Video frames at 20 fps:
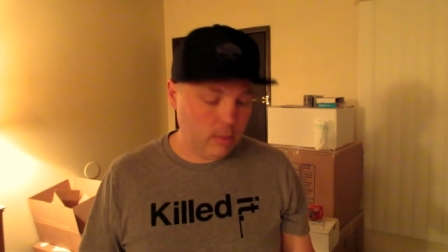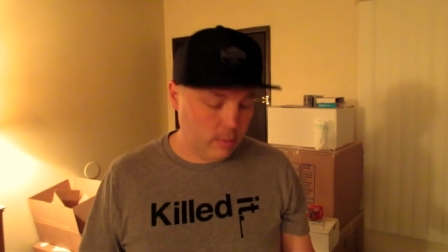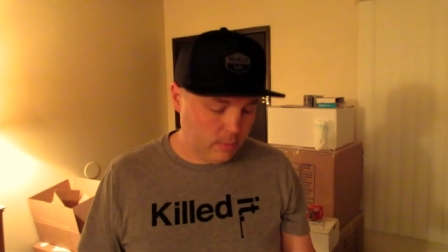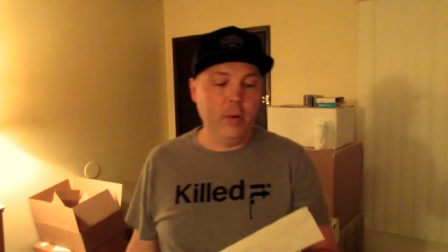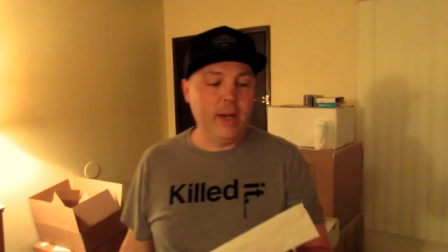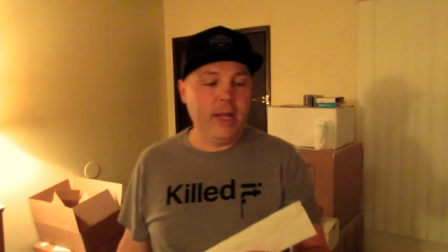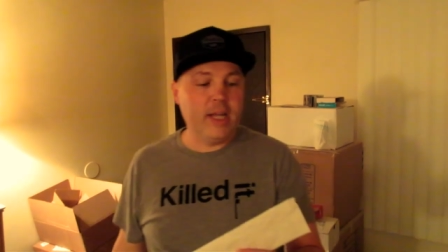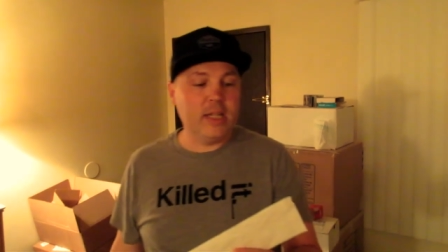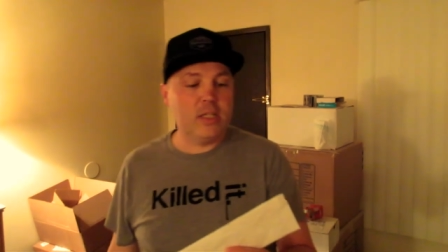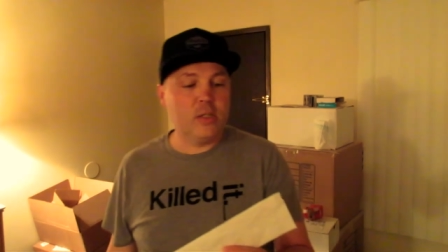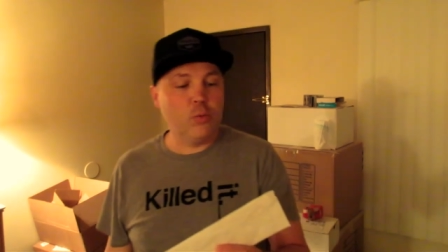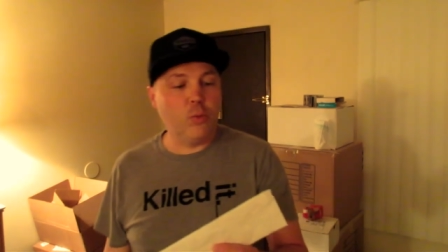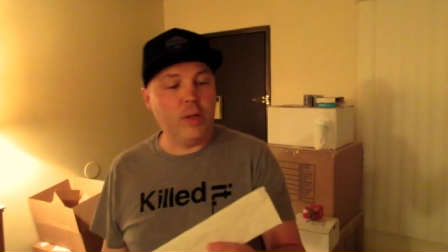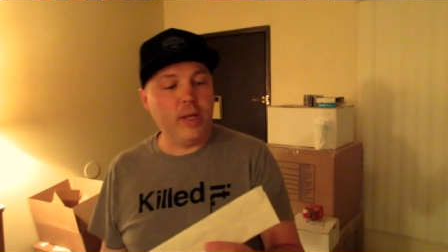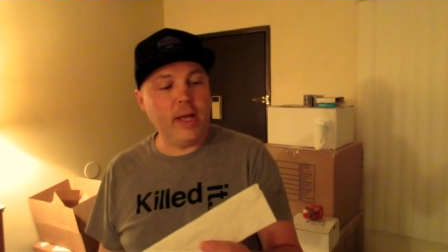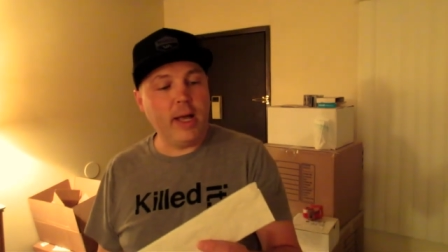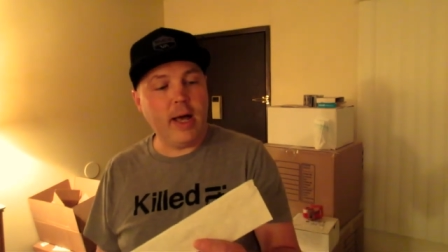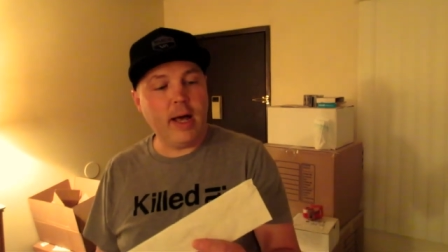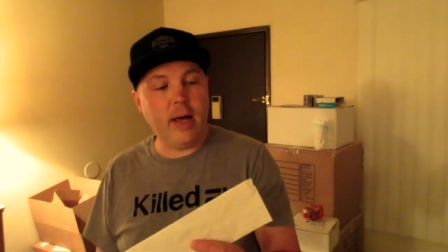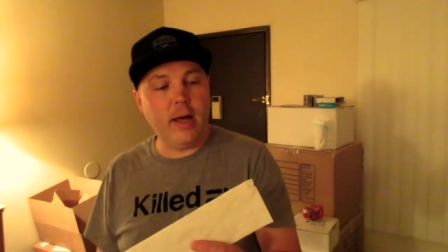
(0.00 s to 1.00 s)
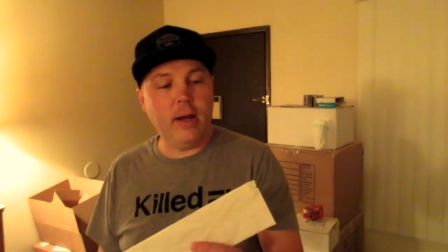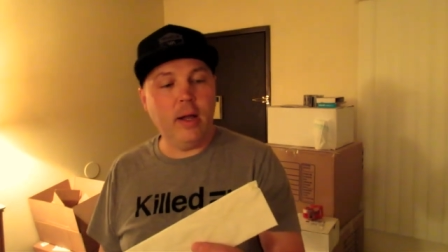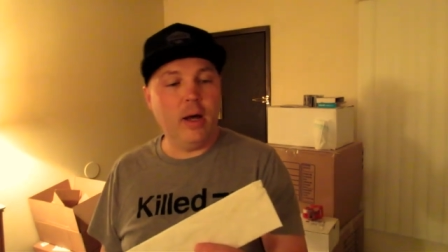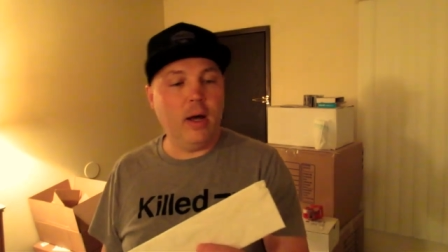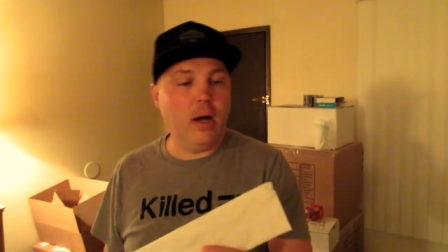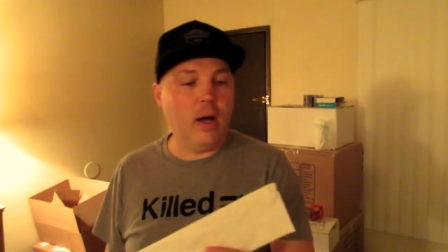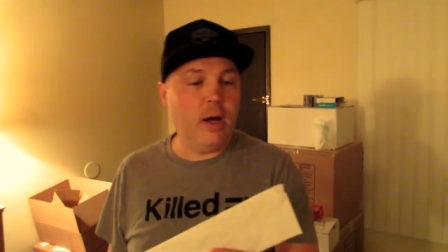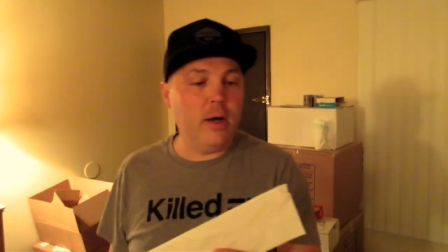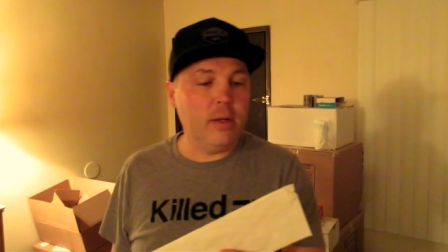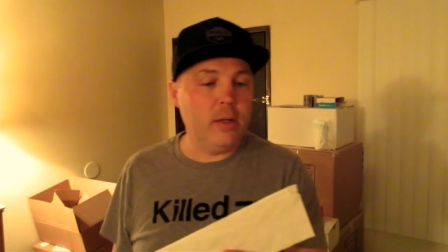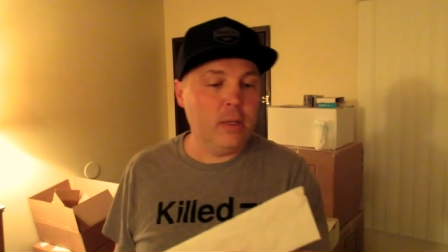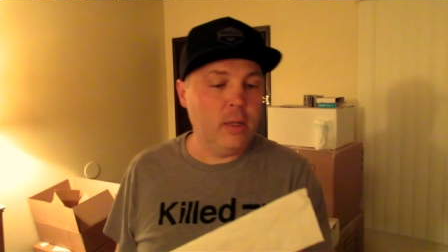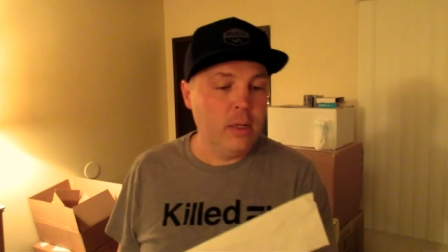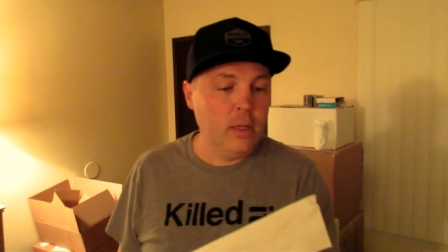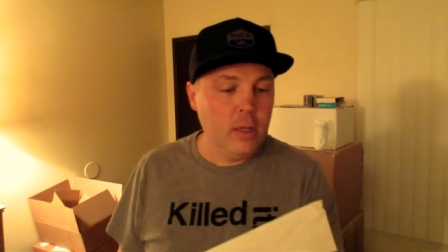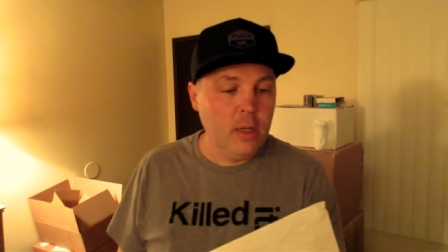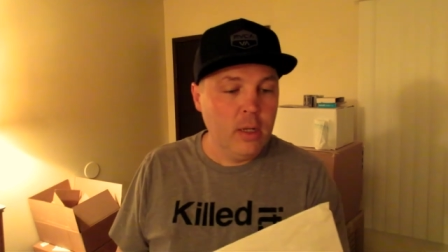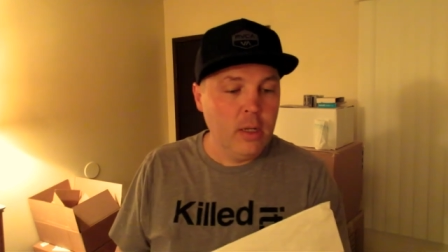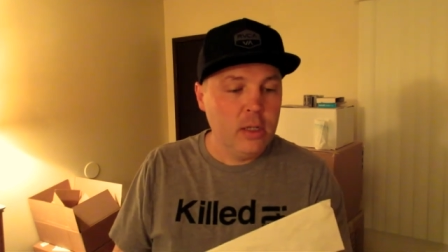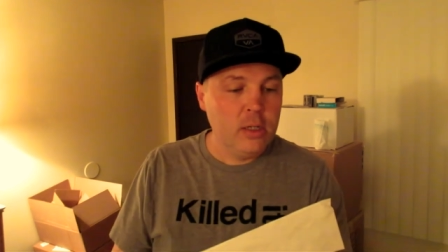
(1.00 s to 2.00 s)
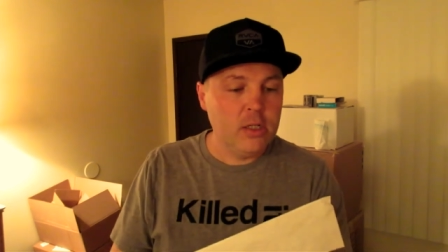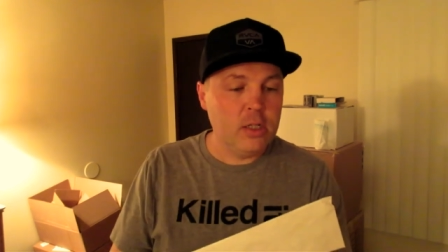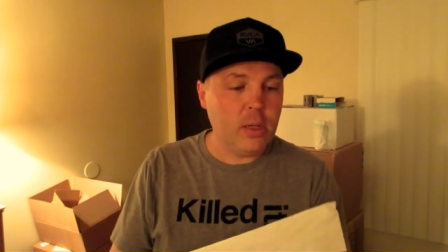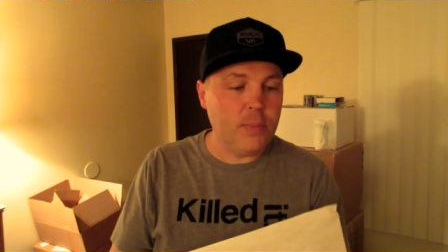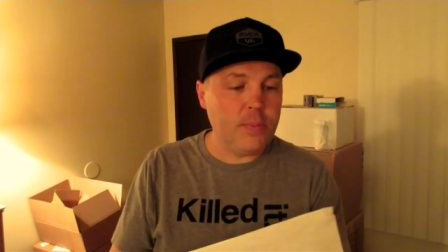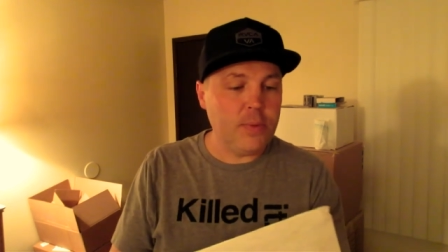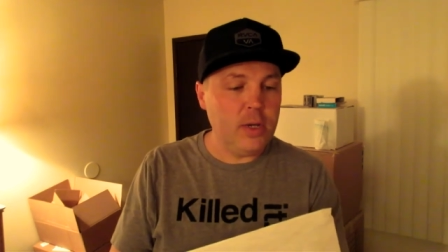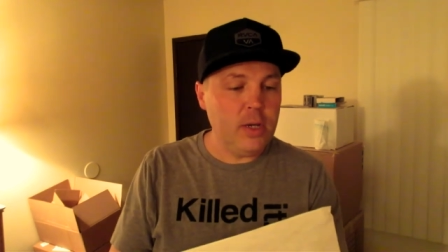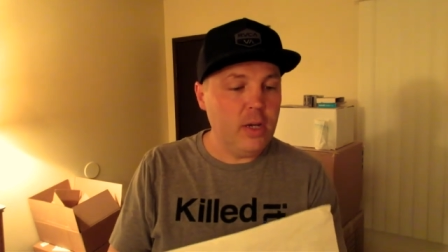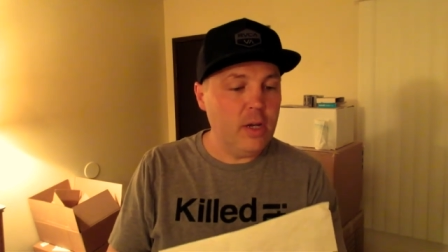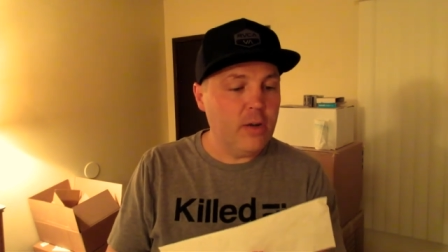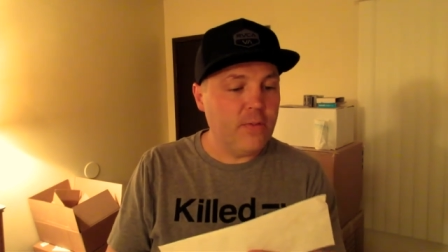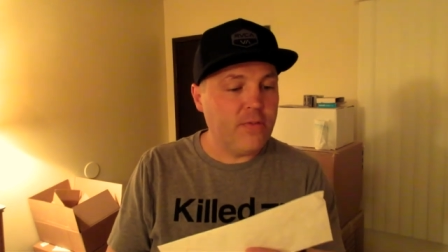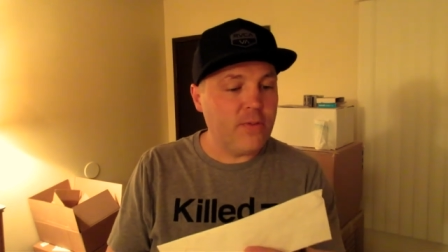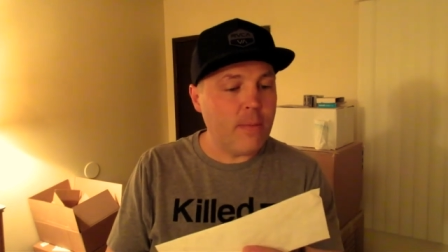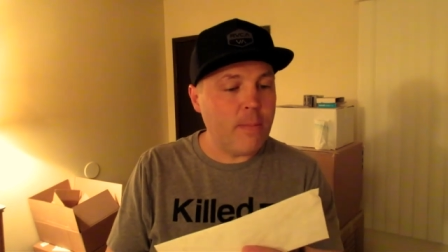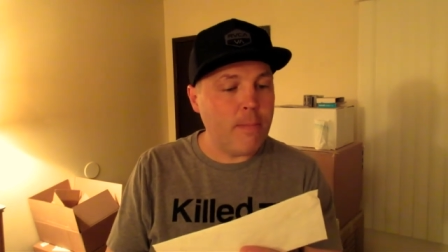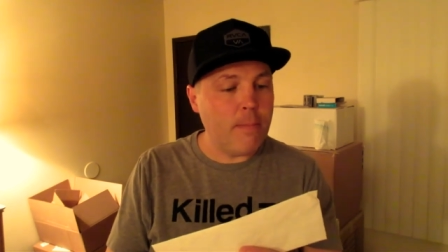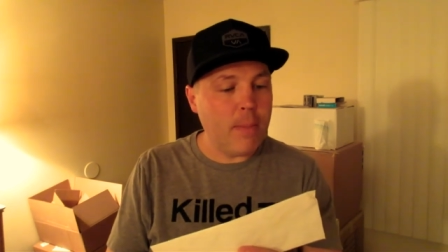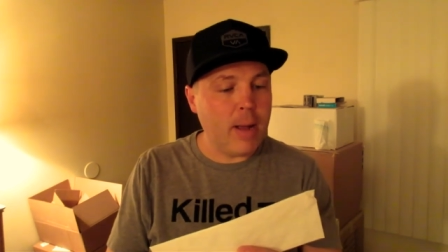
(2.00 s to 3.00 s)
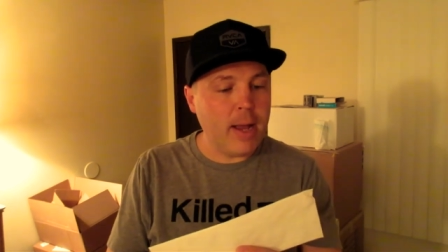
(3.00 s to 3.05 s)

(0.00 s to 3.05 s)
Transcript: Next, we got uh, something here from